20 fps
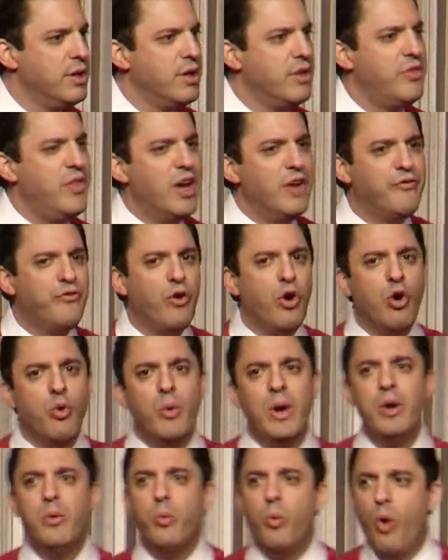Therefore,
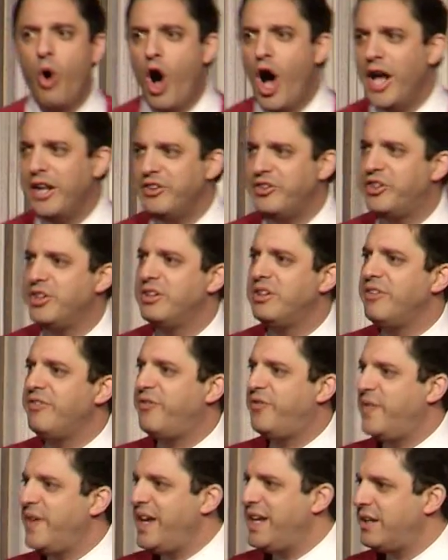we want to
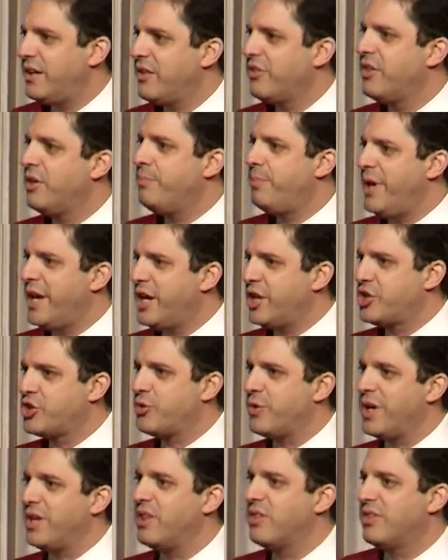defeat the
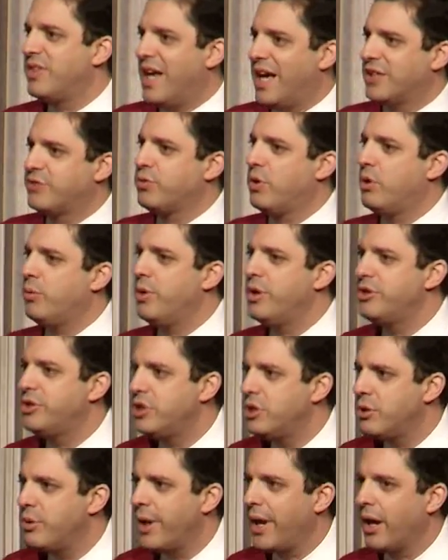bigotry. That's what we're
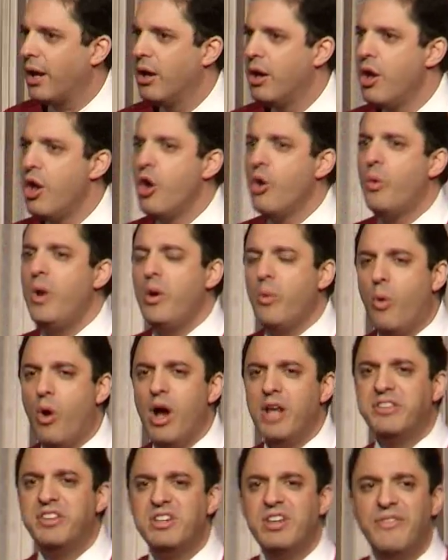doing. We
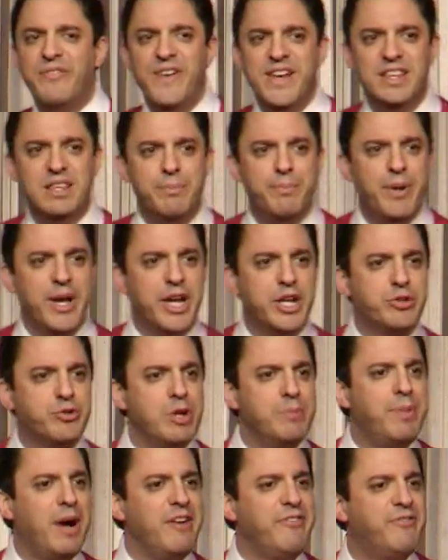want to defeat the
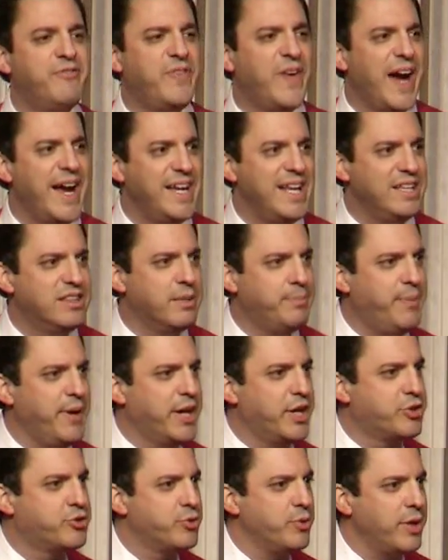bigotry by fighting the
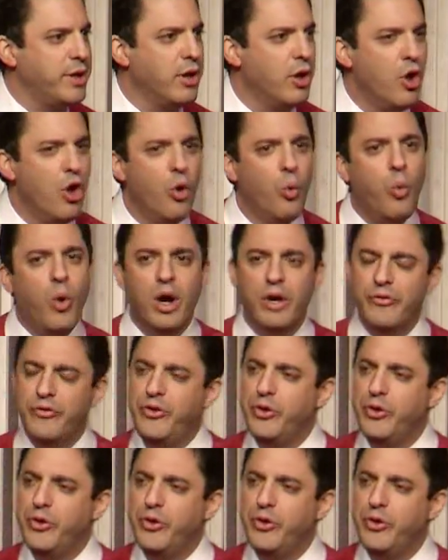bigotry. What